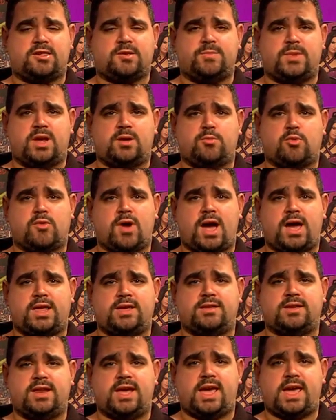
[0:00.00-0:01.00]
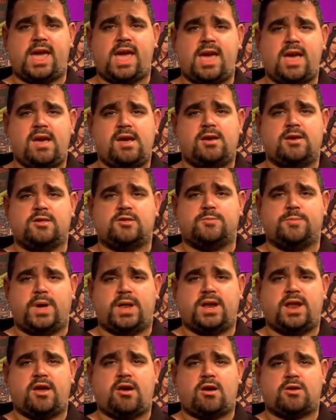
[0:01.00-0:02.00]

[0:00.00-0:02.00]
I'm Dan Moratti. Today is Monday,